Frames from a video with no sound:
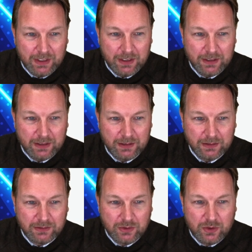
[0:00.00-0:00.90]

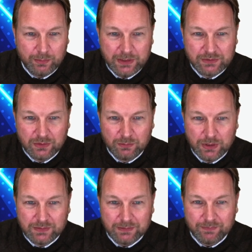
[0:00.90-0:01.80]
Coming soon
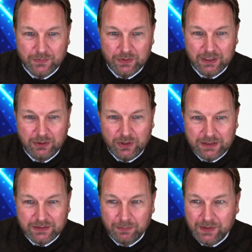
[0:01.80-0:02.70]
button. You can
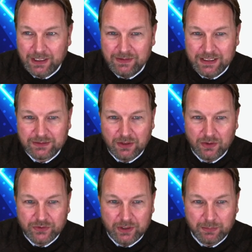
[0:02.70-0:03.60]
create something like this
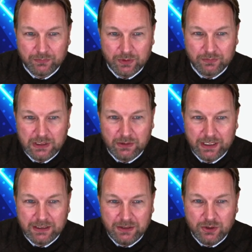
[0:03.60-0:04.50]
on top of your video,
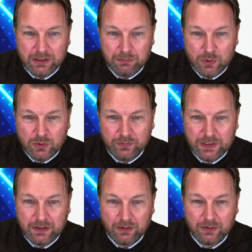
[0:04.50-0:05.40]
and you can move
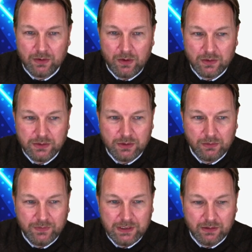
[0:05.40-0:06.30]
it on
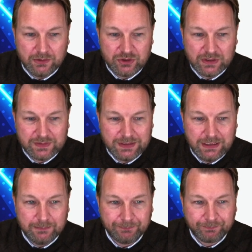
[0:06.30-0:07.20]
your video, as you can
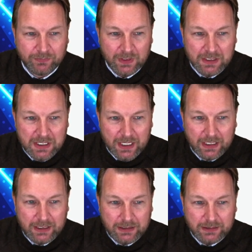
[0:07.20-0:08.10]
see.
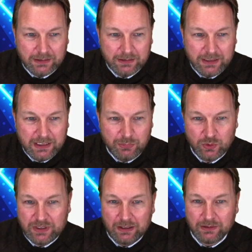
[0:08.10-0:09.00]

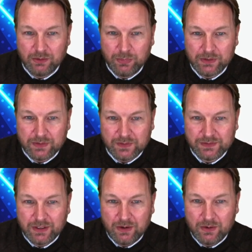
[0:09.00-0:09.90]
Ebook download button.
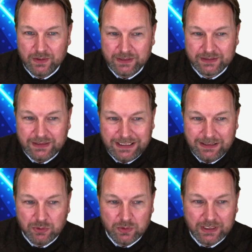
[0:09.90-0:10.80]
So it's an
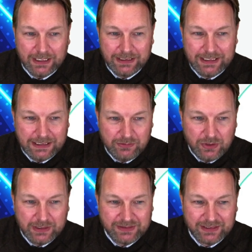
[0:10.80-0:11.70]
ebook. And again,
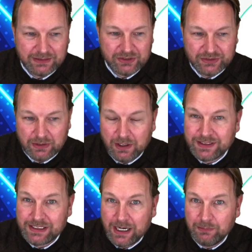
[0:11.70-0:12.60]
you can set the
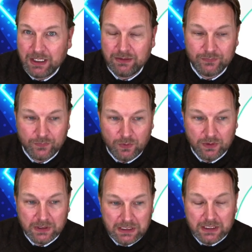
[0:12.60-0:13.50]
start time. And
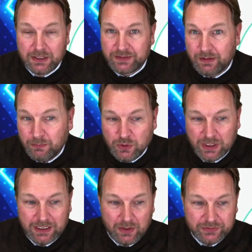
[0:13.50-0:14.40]
for some, you
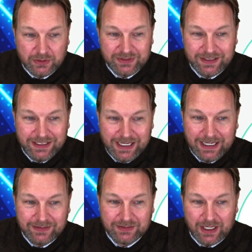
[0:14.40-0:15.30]
can also set the
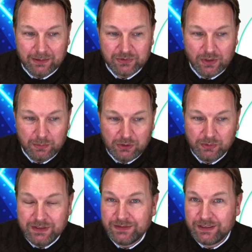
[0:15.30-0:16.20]
end time. So
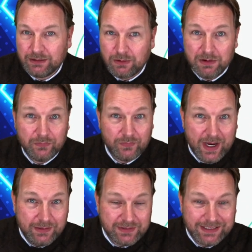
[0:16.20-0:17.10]
between 0 and
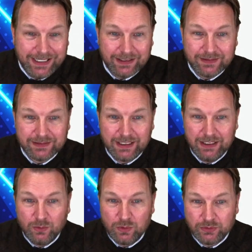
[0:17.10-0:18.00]
5 seconds,
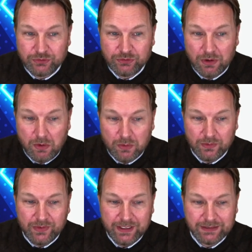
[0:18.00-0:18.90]
it will show
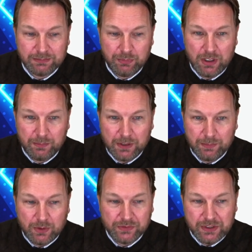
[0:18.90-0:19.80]
this pop
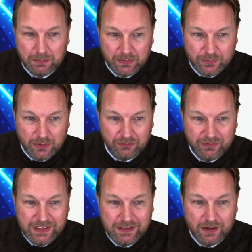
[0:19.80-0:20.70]
up on top of your
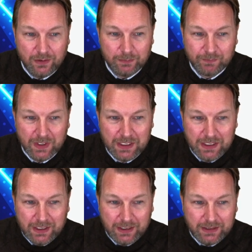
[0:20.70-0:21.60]
video.
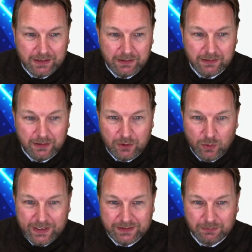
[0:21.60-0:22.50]
A
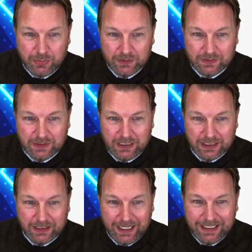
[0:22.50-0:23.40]
quiz button
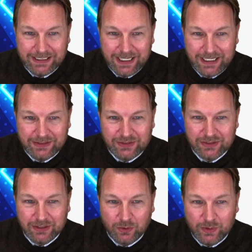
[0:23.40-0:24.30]
here.
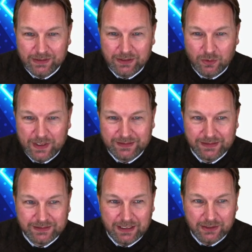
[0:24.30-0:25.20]
Engage with
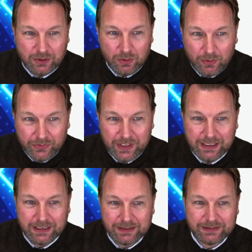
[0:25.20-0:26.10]
quizzes. Now, the cool
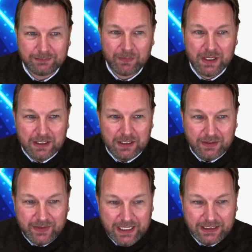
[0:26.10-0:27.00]
thing is
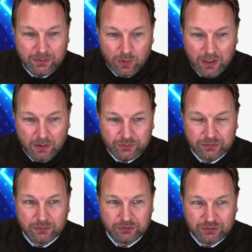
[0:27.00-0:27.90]
that it will
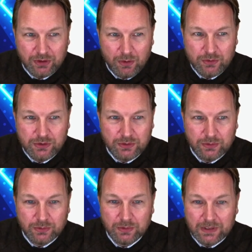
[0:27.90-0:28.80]
also show
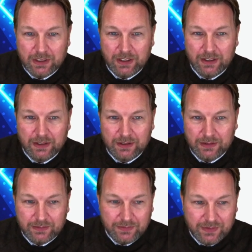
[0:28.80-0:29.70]
you
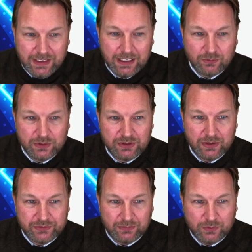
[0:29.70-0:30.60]
the end
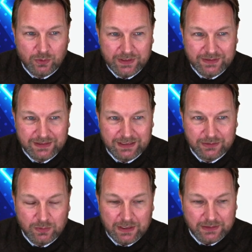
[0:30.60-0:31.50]
results of quizzes
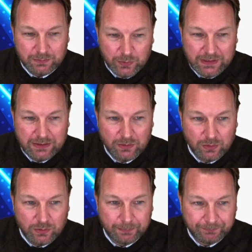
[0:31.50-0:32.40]
as well. It's pretty
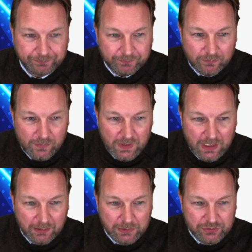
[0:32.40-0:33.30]
cool.
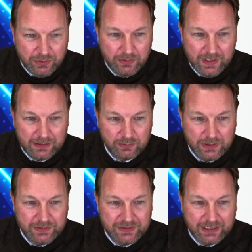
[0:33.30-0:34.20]
I'm going to show you that as
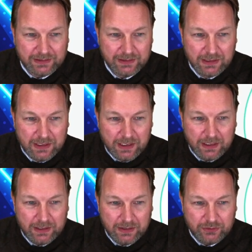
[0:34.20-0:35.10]
well in a second.
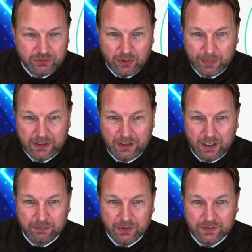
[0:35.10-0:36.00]
Shopping
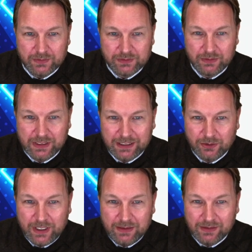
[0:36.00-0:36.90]
cart button. So you can
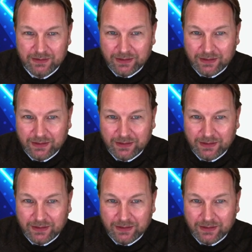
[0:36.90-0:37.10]
create